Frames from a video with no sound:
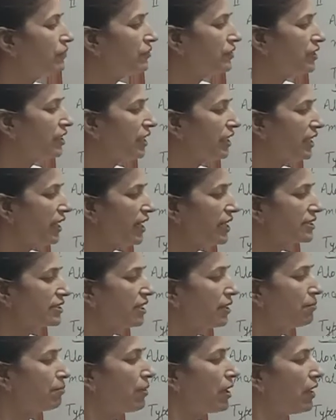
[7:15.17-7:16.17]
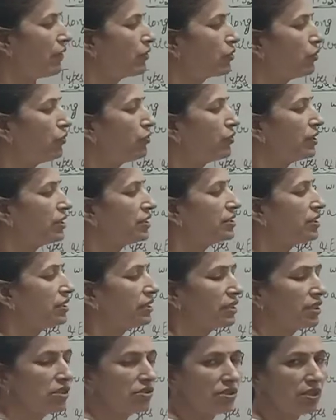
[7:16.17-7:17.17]
they has the power of
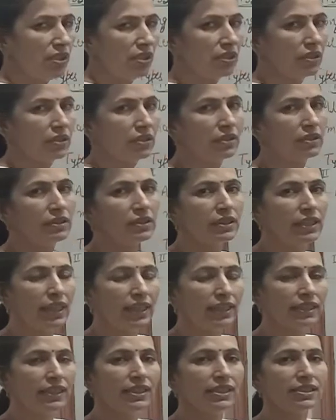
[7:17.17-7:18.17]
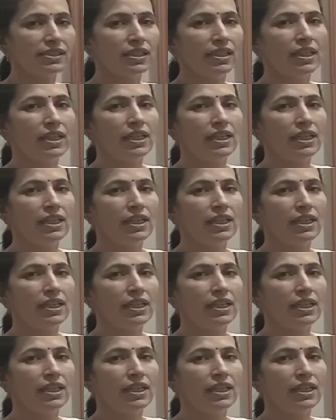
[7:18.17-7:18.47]
regeneration, that is,